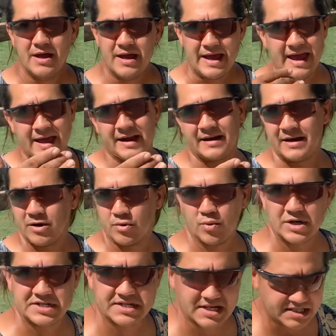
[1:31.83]
And here in
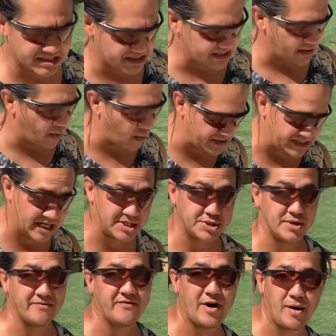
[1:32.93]
West Texas,
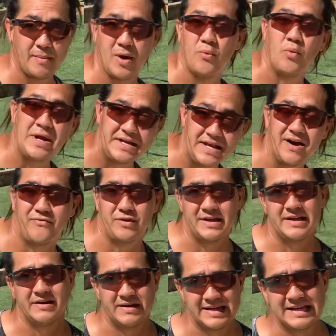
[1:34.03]
desert environment, we
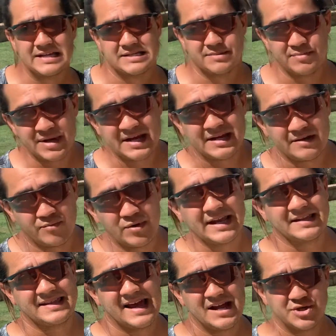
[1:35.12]
definitely get some heat. We
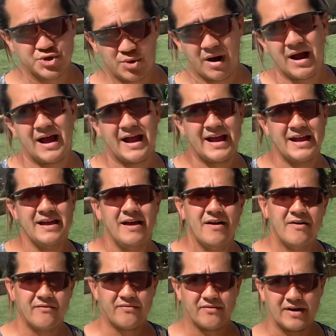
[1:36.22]
get that dry,
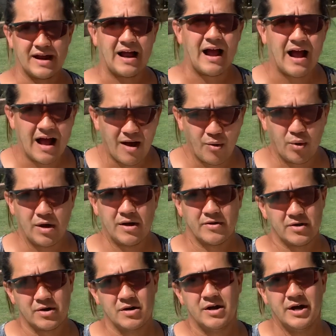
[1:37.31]
friggin' hot
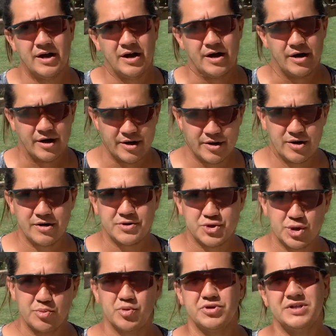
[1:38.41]
weather, 100
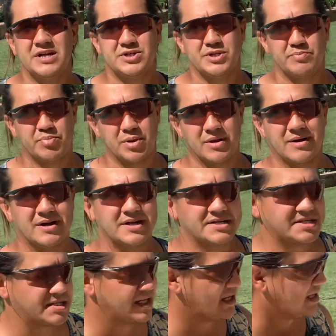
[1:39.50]
triple digit plus